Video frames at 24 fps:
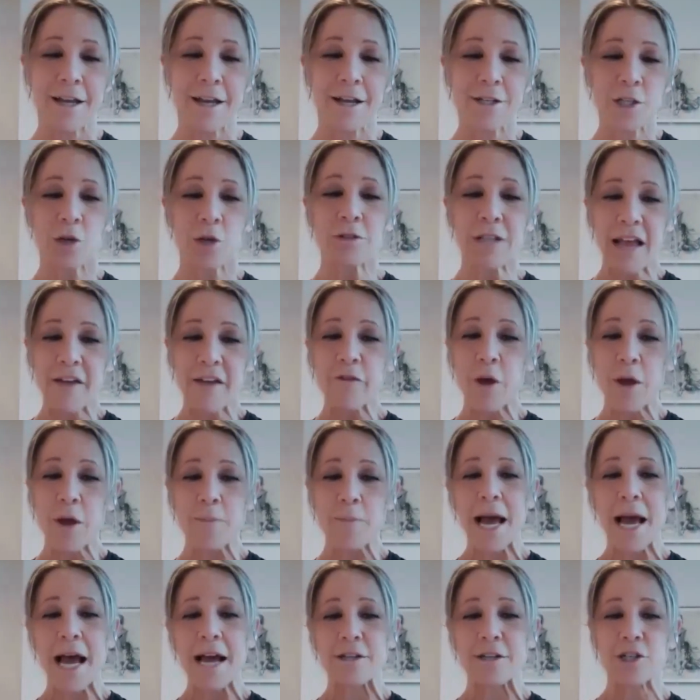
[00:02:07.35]
So, LifeWave
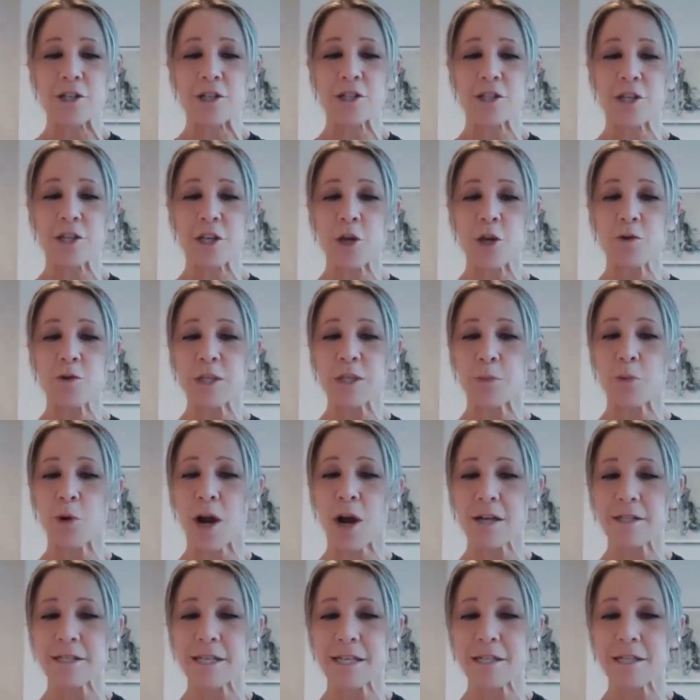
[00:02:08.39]
patches use a
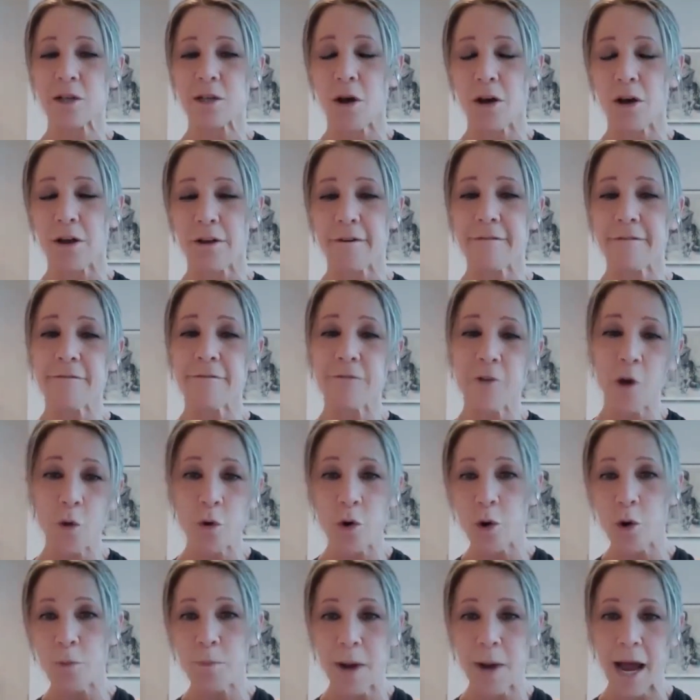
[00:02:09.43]
process called
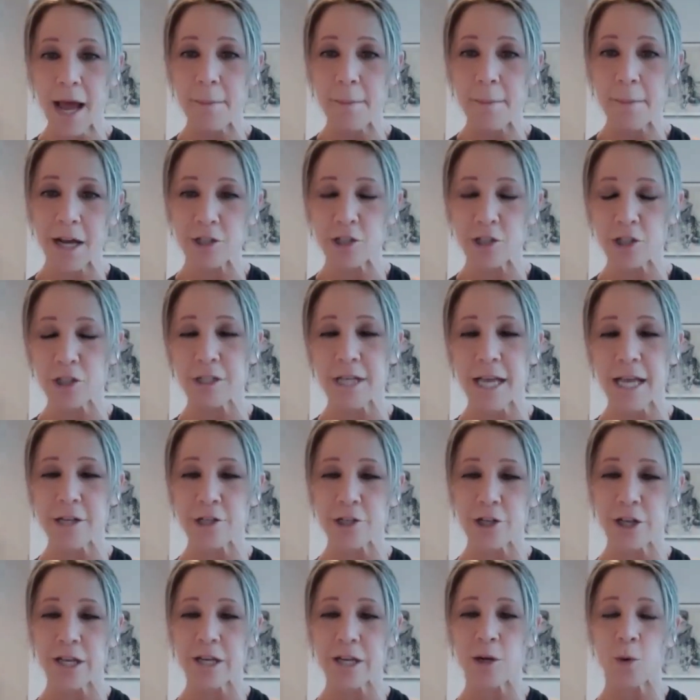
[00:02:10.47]

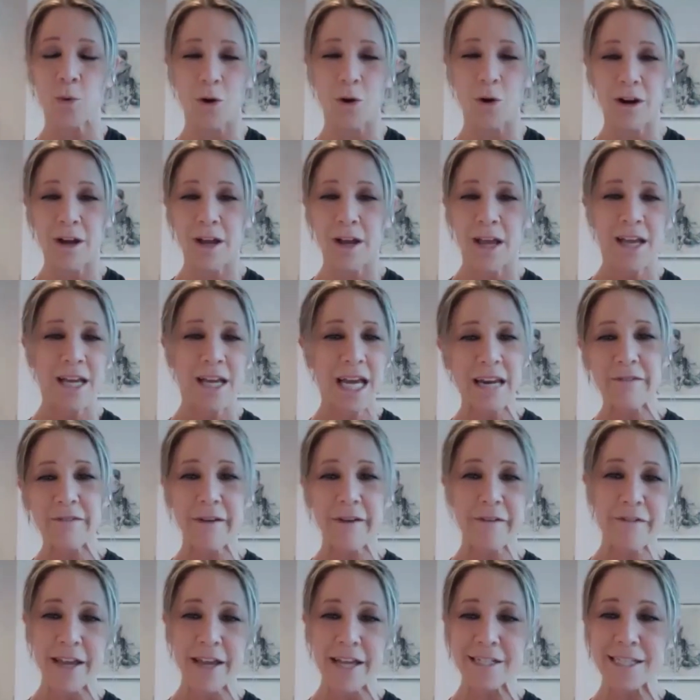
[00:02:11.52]
photobiomodulation, or kind of
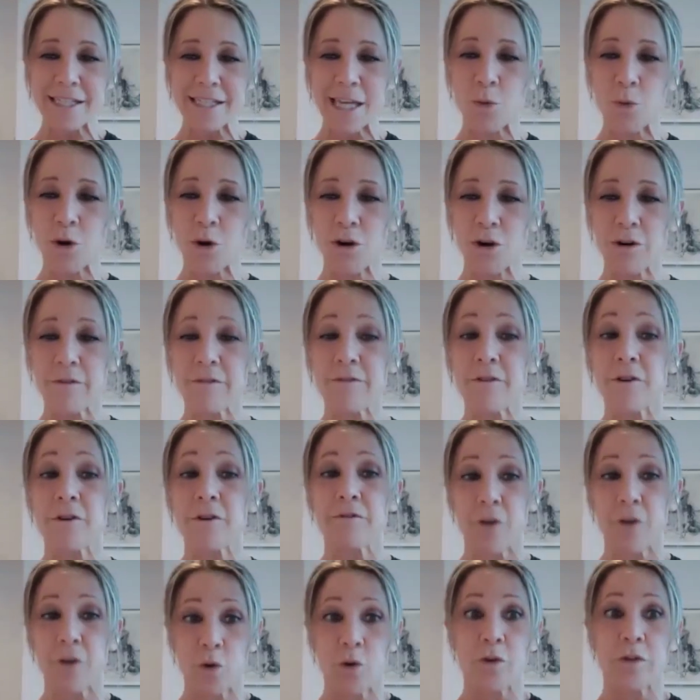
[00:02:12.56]
a fancy word for
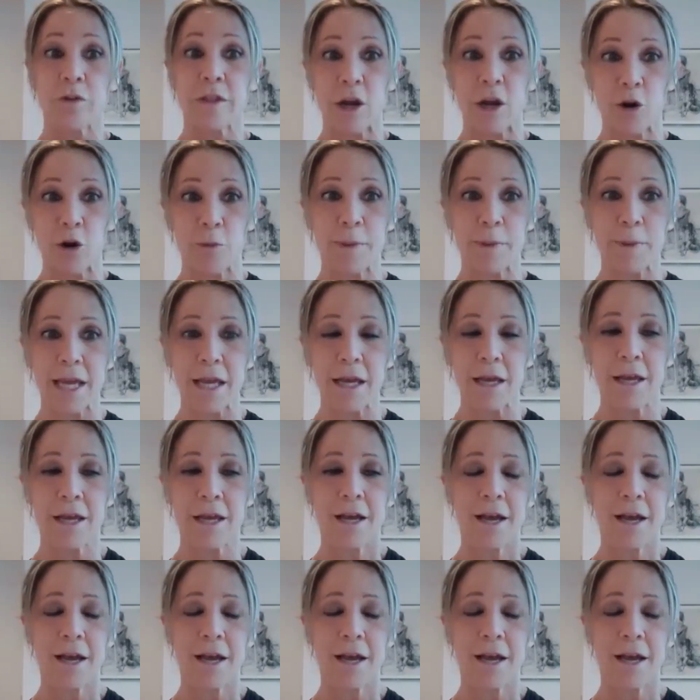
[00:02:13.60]
phototherapy.